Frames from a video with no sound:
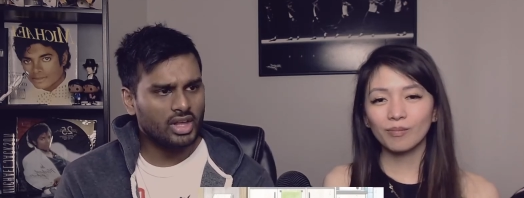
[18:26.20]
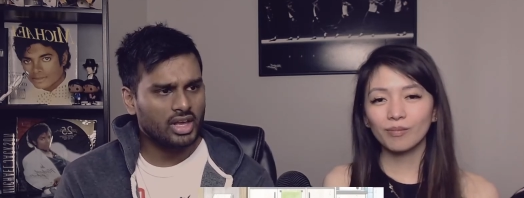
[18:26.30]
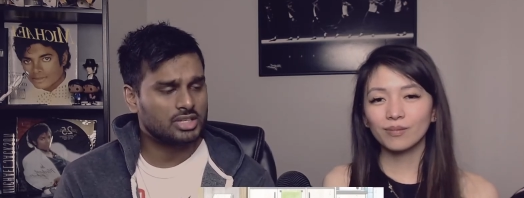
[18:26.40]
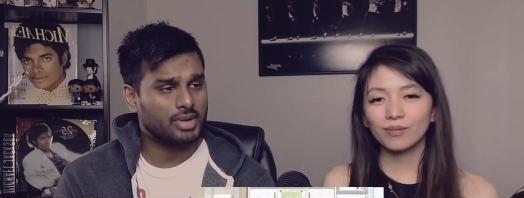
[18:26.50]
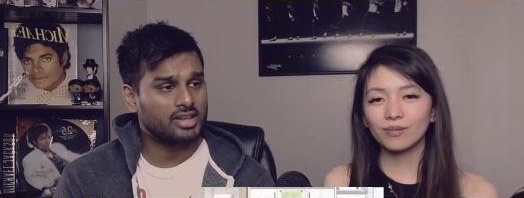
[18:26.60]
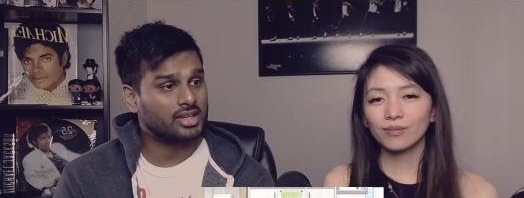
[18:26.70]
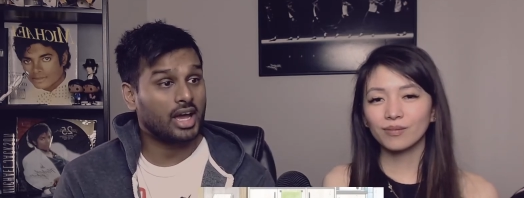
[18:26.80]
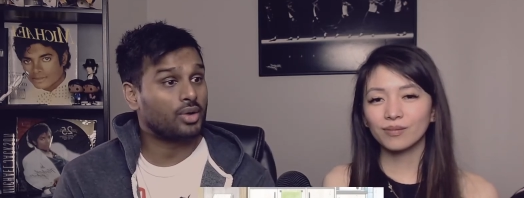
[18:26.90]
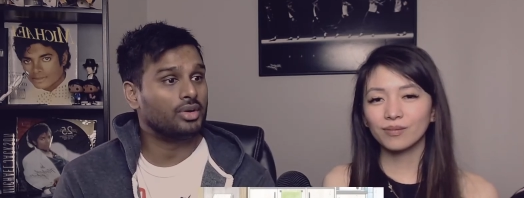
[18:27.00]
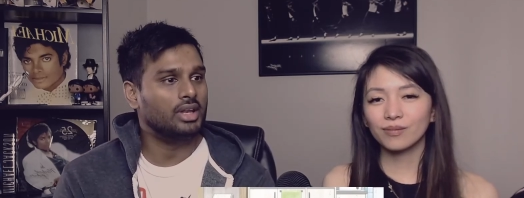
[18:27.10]
Speaker 1: in his mind he's like
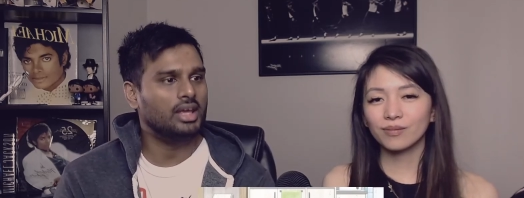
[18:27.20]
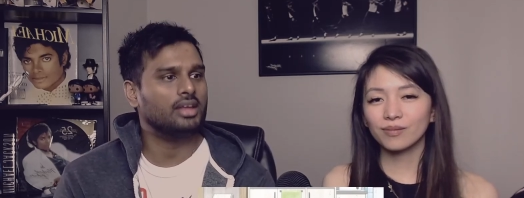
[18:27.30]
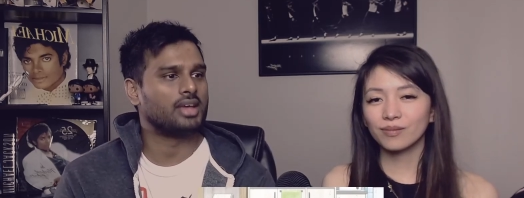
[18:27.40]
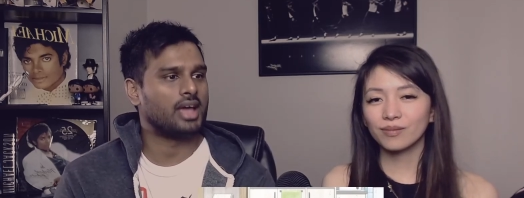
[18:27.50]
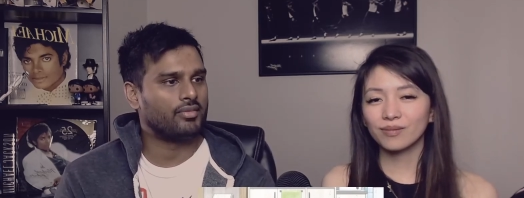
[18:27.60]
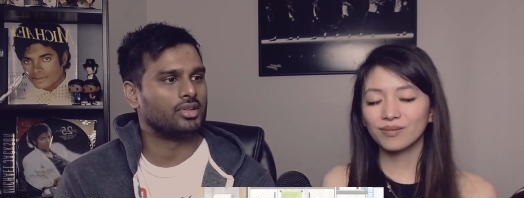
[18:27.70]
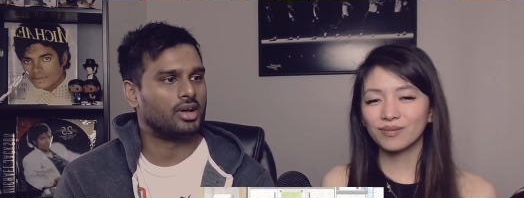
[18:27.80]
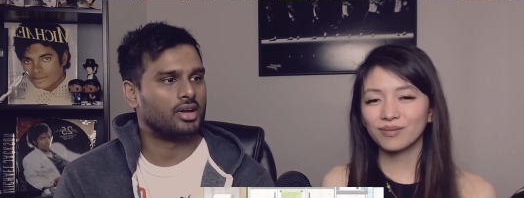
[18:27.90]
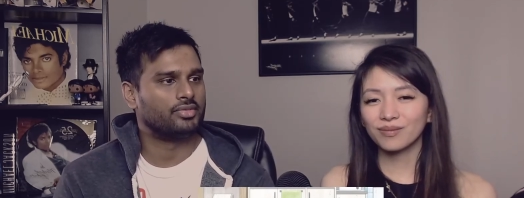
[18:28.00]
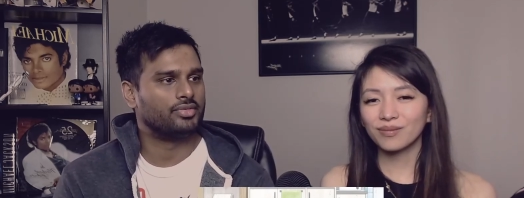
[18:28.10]
i don't need to have a
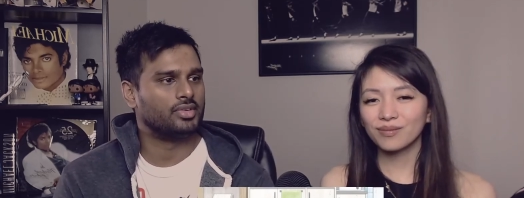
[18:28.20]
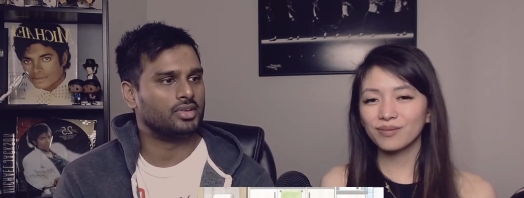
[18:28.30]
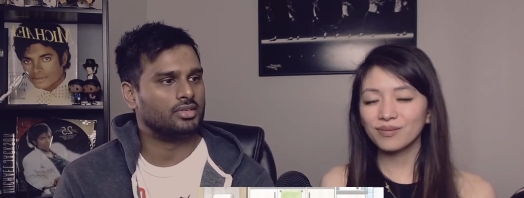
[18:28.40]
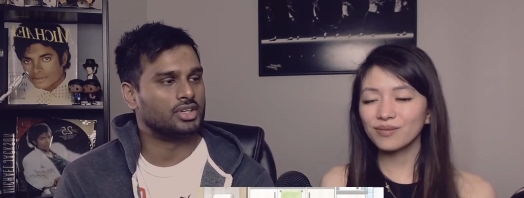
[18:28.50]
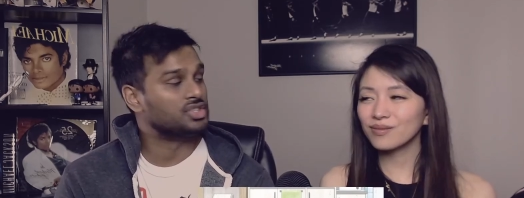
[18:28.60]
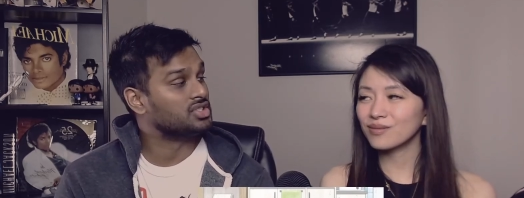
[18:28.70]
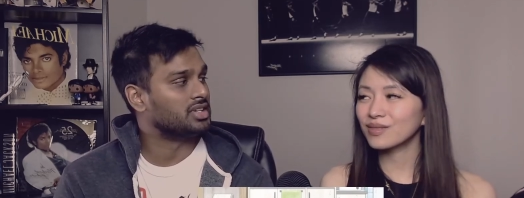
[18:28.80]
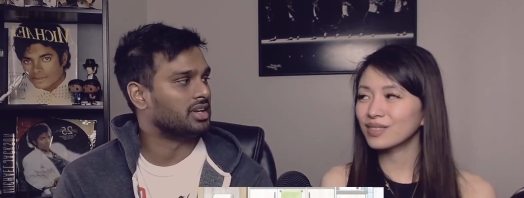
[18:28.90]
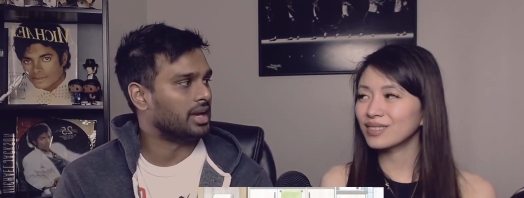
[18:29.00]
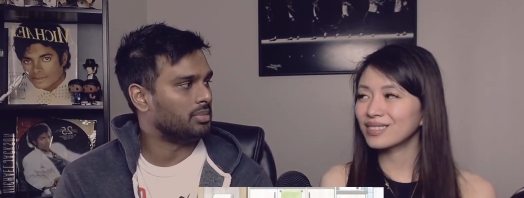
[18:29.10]
lot of dishes
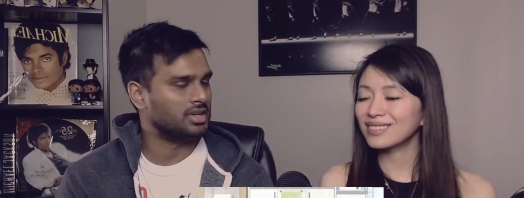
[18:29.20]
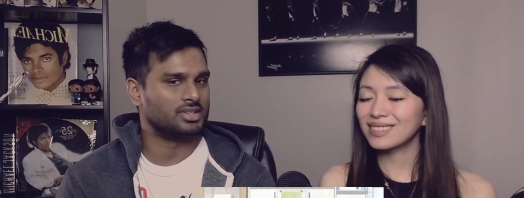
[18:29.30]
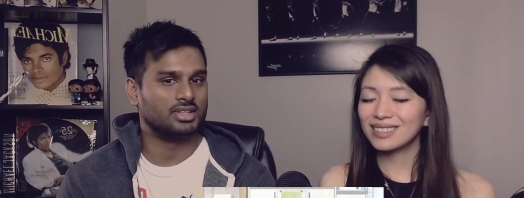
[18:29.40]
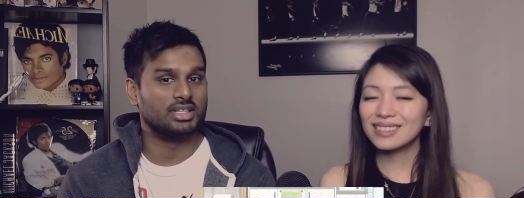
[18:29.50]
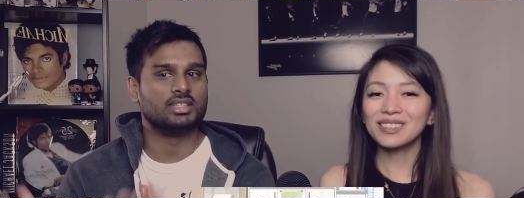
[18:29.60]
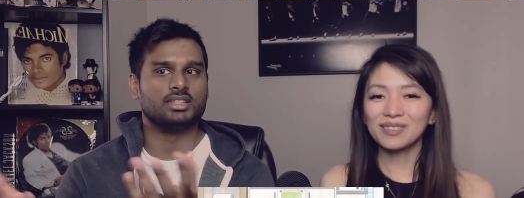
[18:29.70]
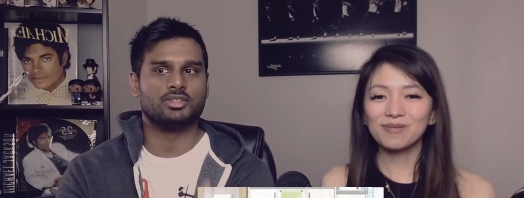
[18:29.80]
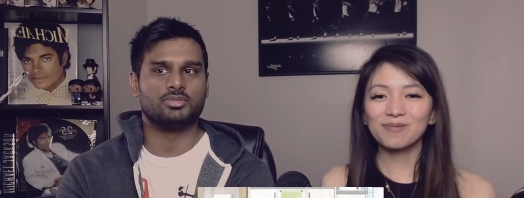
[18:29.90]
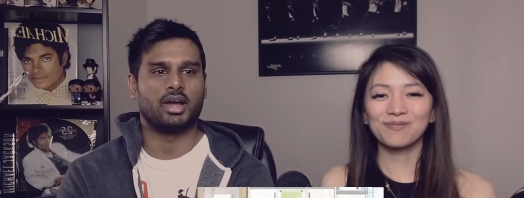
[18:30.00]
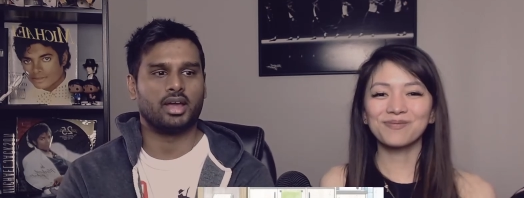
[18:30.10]
tonight because this
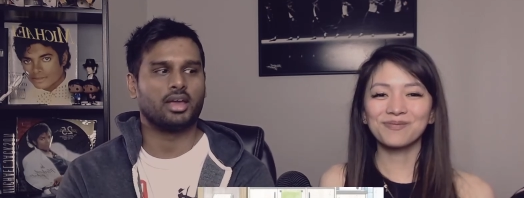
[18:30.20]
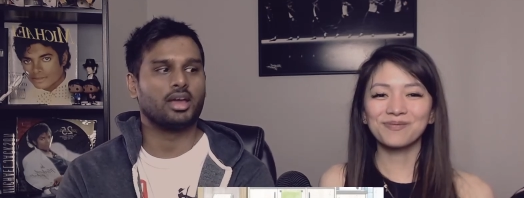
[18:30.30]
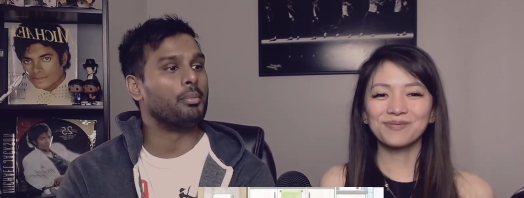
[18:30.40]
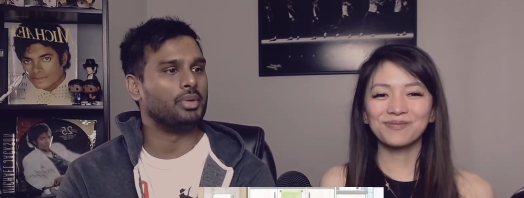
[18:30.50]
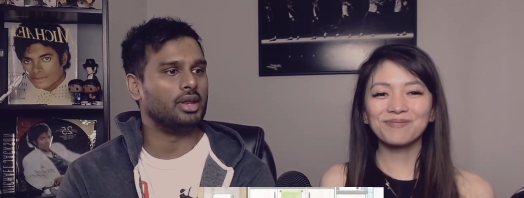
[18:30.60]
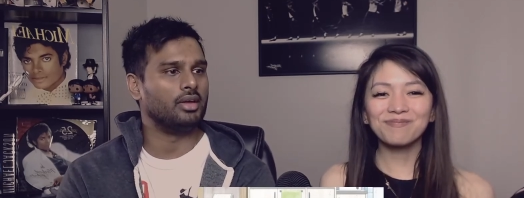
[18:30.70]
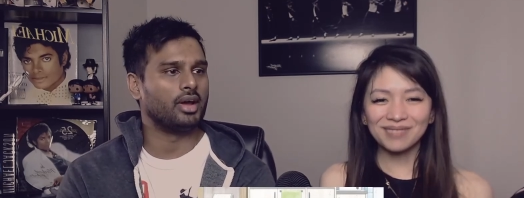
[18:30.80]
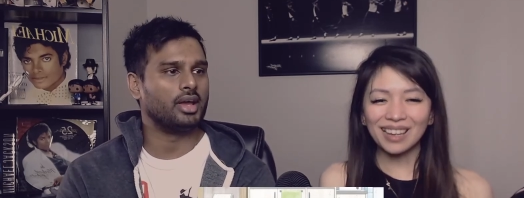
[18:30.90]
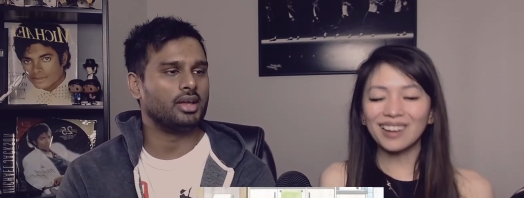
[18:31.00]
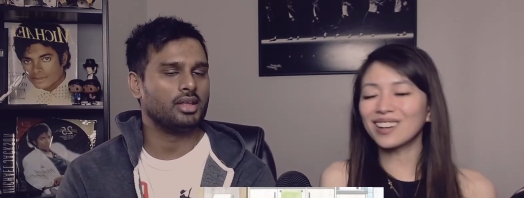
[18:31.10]
is my company
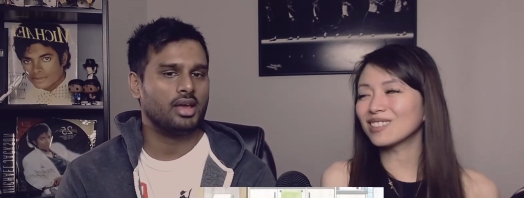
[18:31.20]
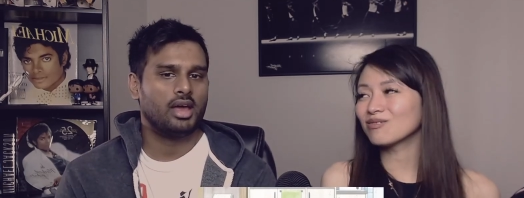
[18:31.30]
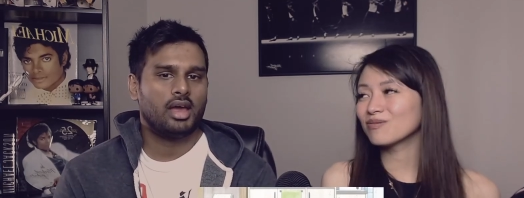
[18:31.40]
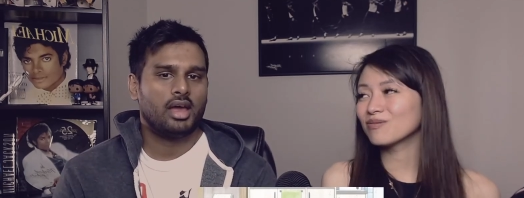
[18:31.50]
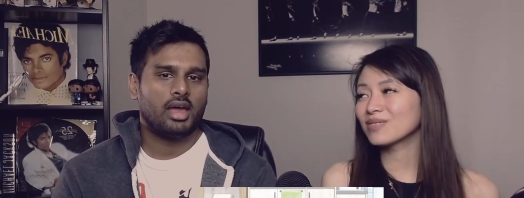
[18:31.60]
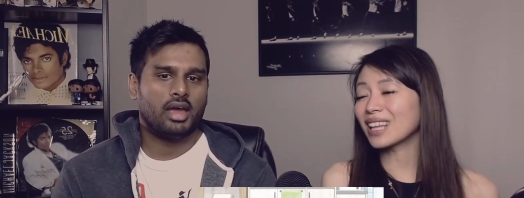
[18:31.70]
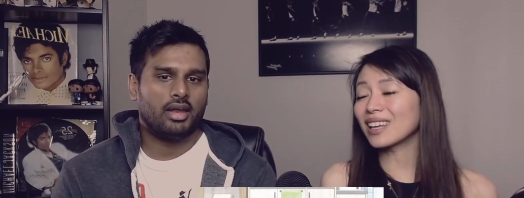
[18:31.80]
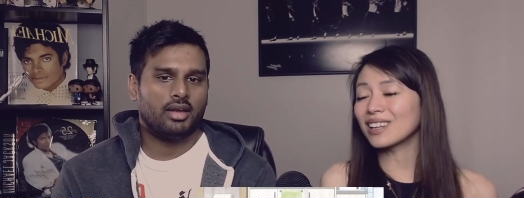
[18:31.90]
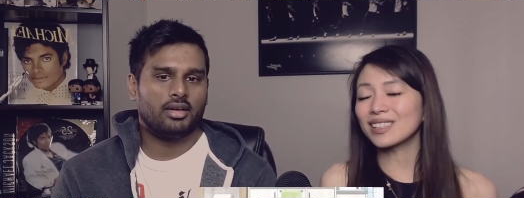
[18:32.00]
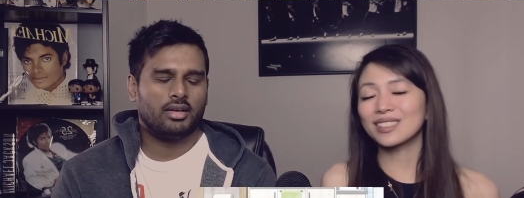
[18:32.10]
right yeah
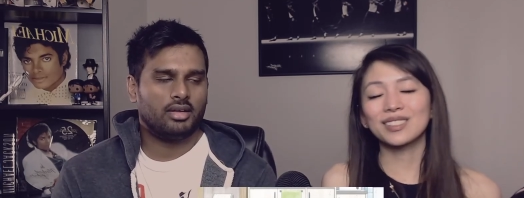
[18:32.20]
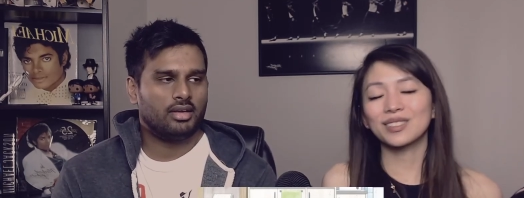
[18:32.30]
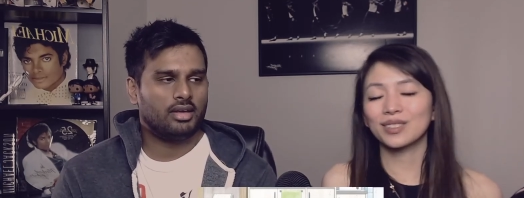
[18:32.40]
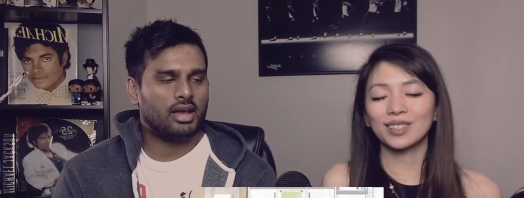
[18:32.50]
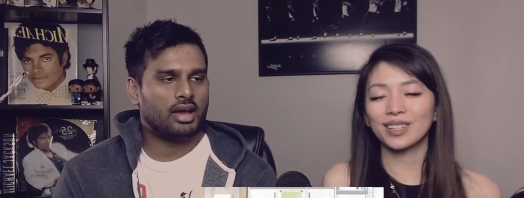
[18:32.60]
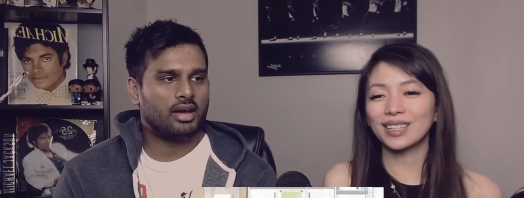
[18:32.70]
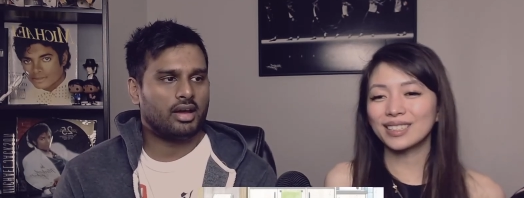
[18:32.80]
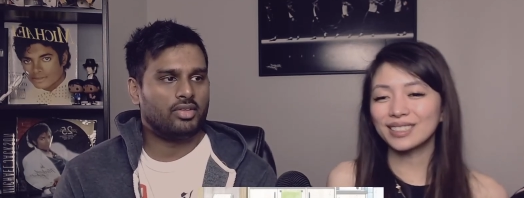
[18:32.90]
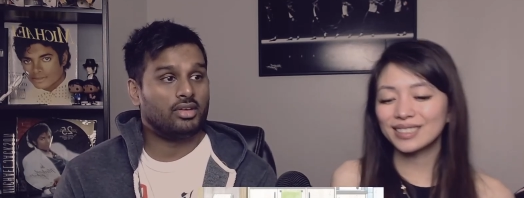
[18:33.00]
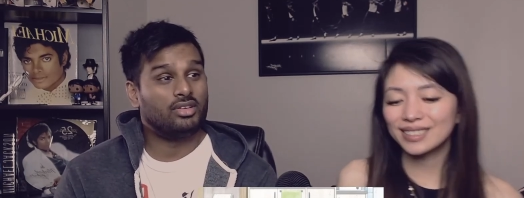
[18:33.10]
Speaker 2: that and, is yeah
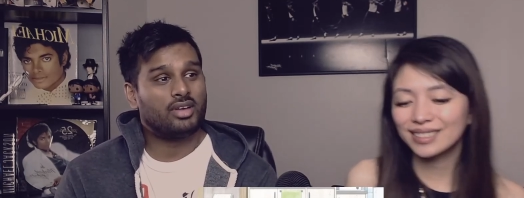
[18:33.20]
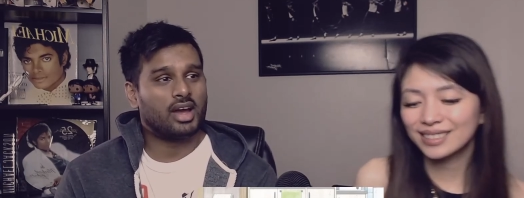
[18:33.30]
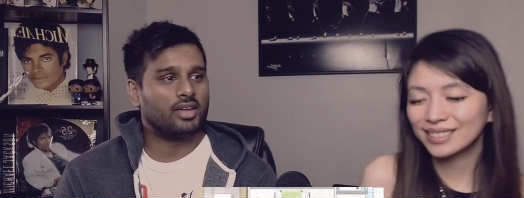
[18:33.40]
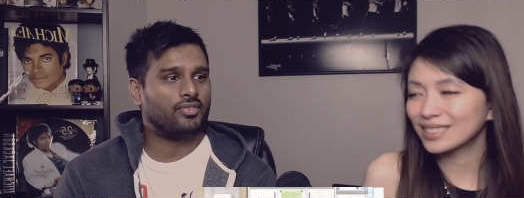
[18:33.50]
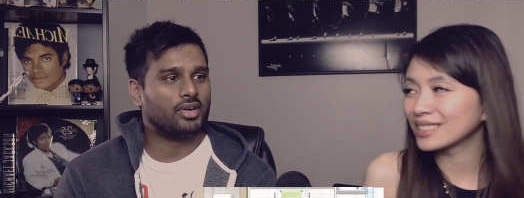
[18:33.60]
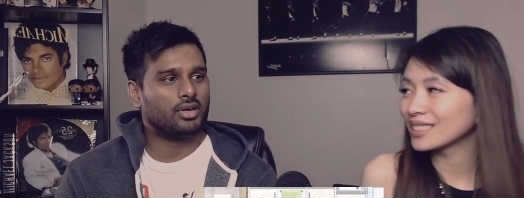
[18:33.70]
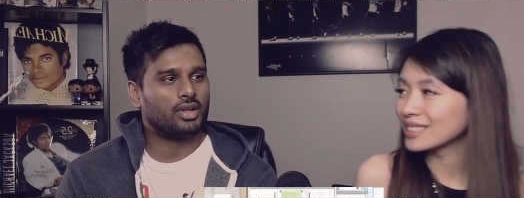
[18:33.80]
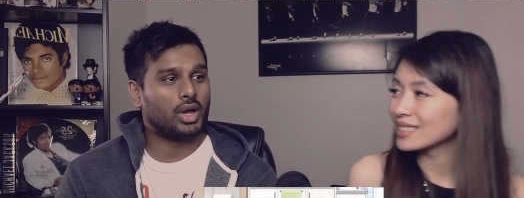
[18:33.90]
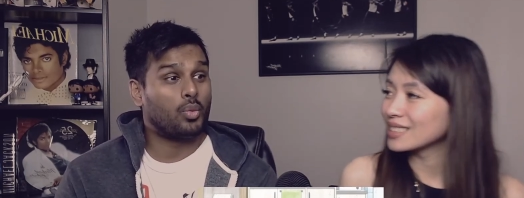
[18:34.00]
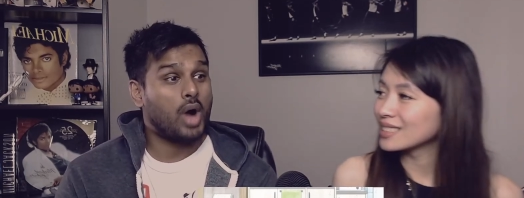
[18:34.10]
that.
Speaker 1: and then you kind of figure out
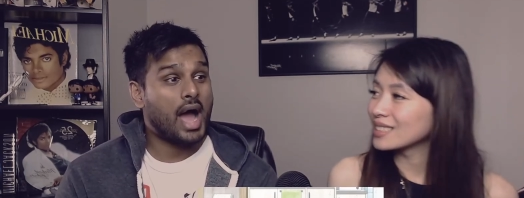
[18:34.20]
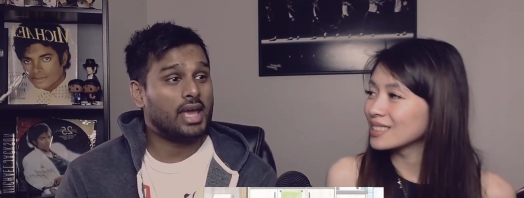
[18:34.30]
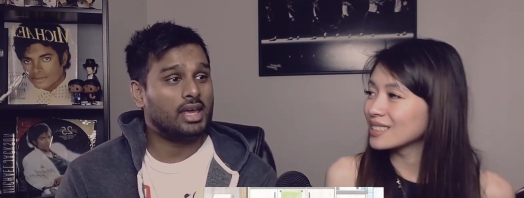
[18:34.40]
like why